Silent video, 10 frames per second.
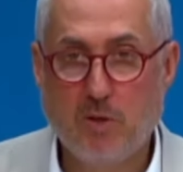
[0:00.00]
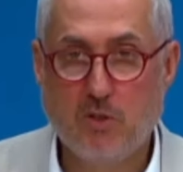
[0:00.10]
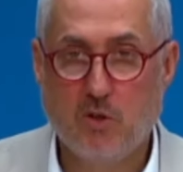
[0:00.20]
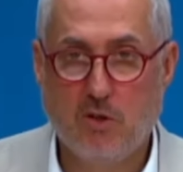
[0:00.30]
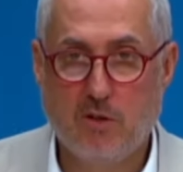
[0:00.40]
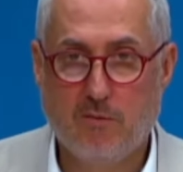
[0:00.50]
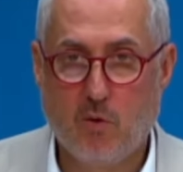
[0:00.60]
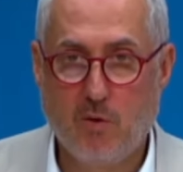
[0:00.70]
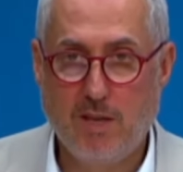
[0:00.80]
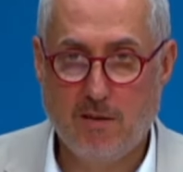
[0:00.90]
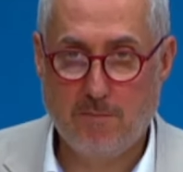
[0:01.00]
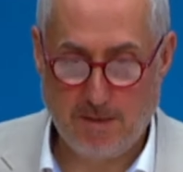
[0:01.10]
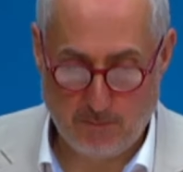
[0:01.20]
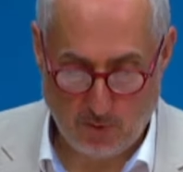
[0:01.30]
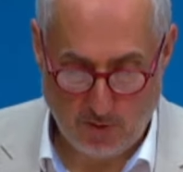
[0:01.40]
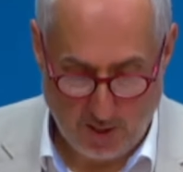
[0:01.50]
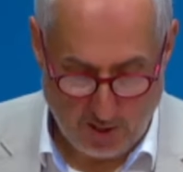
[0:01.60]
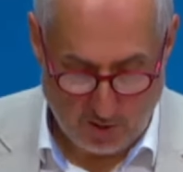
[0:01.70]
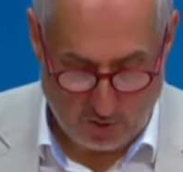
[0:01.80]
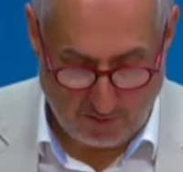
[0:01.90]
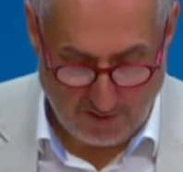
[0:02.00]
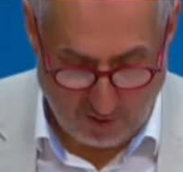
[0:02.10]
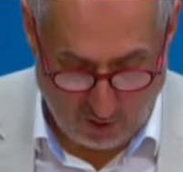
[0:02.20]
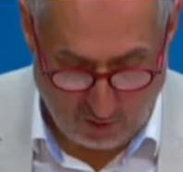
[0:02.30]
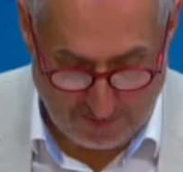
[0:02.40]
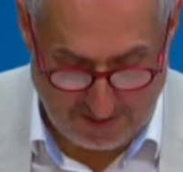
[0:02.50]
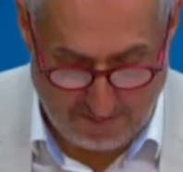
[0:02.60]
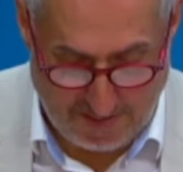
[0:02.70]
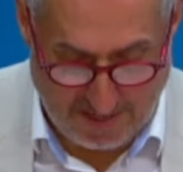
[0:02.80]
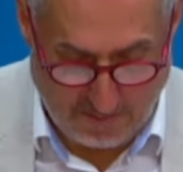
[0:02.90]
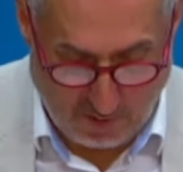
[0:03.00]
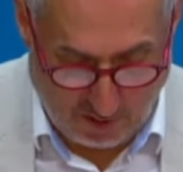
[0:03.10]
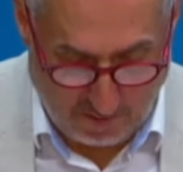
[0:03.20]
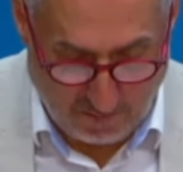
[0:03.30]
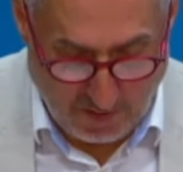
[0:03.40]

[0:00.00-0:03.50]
return of Rohingya people to their homes in Myanmar.